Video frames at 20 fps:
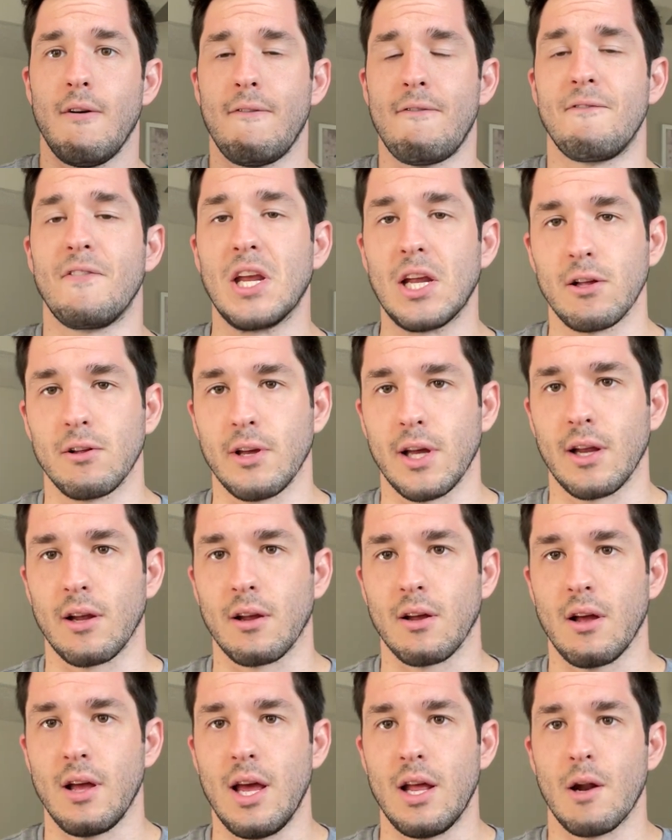feeling
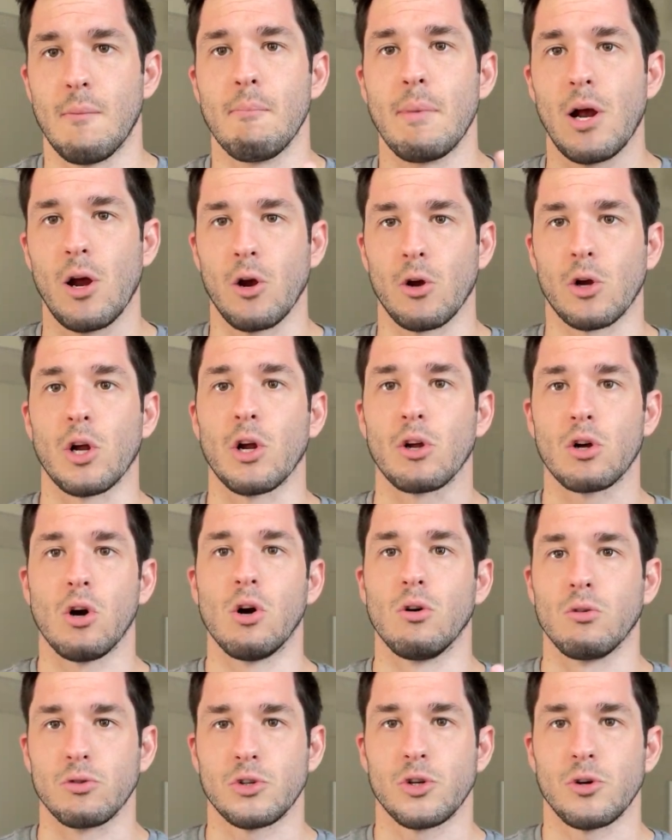in American
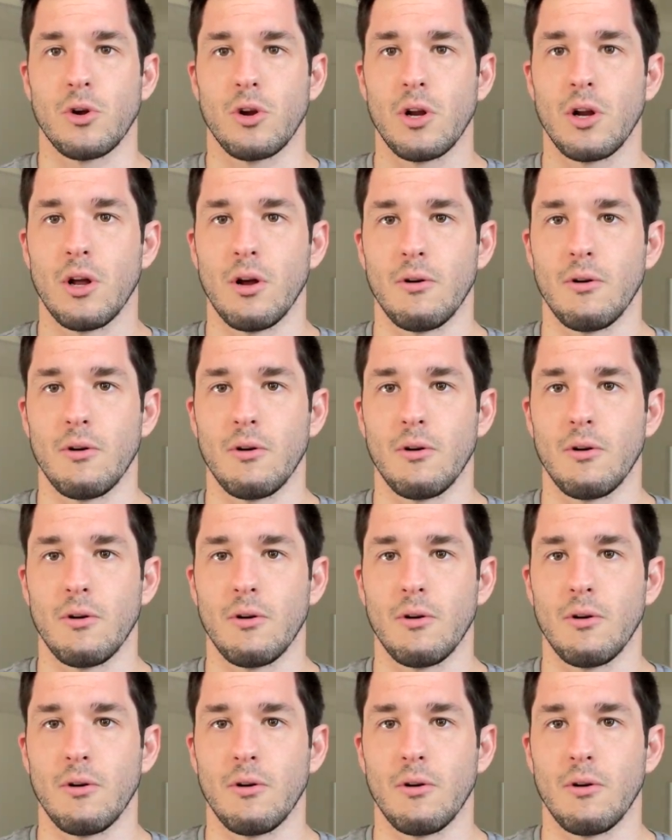culture.